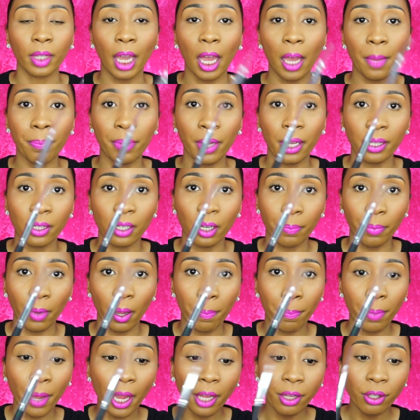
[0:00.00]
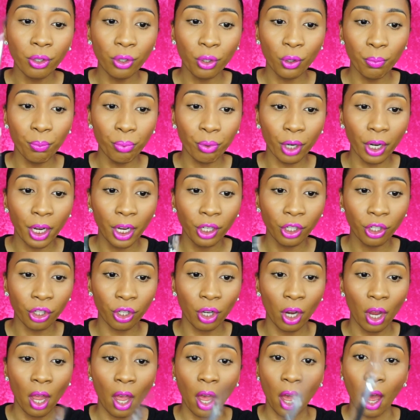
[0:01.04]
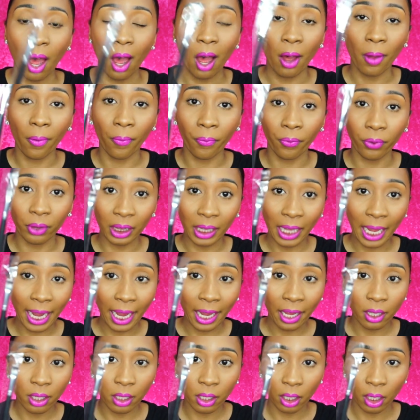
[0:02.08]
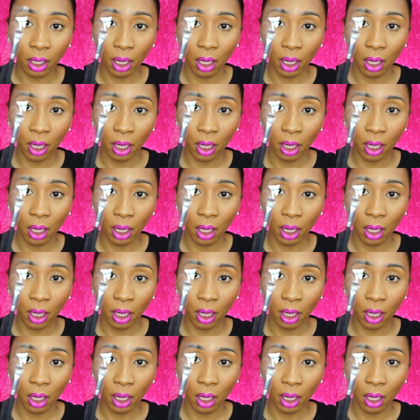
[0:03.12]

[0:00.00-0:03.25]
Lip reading: I picked up a pencil brush, a flat